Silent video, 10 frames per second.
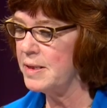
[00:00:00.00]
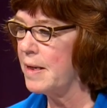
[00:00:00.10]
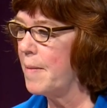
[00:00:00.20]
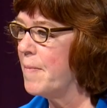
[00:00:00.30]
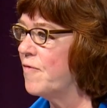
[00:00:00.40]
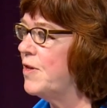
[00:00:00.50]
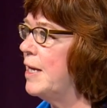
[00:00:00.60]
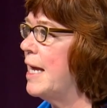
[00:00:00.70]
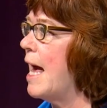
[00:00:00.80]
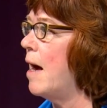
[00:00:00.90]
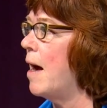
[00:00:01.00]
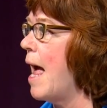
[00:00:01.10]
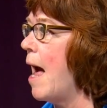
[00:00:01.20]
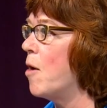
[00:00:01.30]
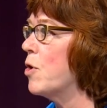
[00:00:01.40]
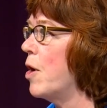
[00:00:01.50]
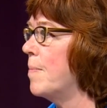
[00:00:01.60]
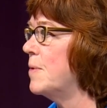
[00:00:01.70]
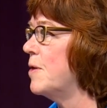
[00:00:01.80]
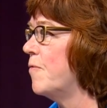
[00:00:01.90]
some of the
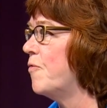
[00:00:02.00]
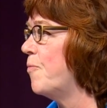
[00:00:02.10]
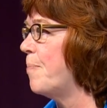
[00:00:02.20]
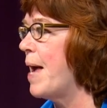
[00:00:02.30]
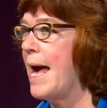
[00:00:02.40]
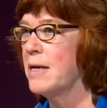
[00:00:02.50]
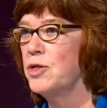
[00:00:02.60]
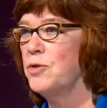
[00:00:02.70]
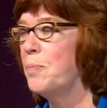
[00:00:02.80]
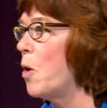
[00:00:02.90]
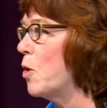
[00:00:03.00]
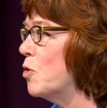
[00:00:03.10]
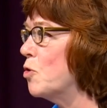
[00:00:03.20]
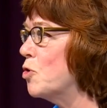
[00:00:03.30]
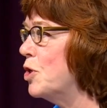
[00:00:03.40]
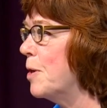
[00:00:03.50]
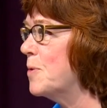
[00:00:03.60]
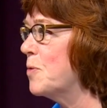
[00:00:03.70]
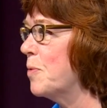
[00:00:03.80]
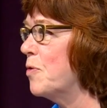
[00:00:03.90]
outcomes of past
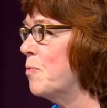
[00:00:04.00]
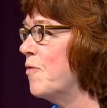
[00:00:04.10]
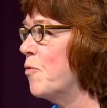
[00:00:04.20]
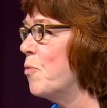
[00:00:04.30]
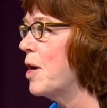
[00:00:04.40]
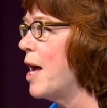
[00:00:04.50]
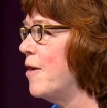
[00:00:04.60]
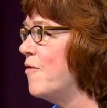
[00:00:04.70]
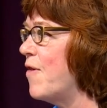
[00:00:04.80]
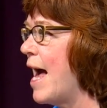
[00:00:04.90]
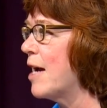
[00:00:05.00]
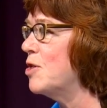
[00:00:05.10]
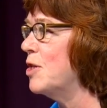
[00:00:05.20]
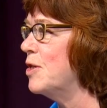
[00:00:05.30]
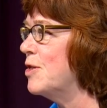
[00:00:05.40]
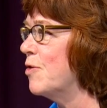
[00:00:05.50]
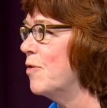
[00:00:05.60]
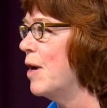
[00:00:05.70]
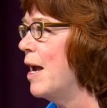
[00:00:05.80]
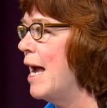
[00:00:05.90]
partnerships with the river? What kind of actions
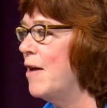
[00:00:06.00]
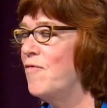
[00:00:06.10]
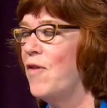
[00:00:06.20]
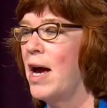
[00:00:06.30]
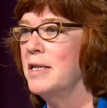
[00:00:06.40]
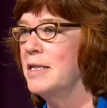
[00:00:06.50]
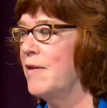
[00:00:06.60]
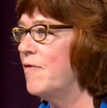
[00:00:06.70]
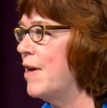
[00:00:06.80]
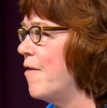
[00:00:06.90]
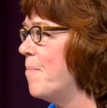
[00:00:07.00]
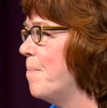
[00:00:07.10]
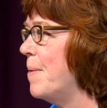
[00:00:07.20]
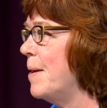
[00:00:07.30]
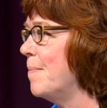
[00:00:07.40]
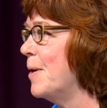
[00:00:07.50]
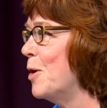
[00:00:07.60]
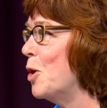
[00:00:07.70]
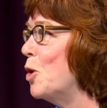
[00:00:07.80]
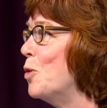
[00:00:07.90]
or advice have been
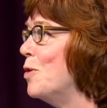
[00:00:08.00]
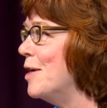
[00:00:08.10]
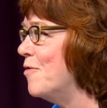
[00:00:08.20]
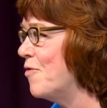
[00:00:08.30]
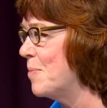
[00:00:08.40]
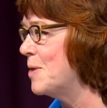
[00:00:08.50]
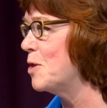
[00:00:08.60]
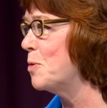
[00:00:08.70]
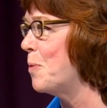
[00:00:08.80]
concluded from such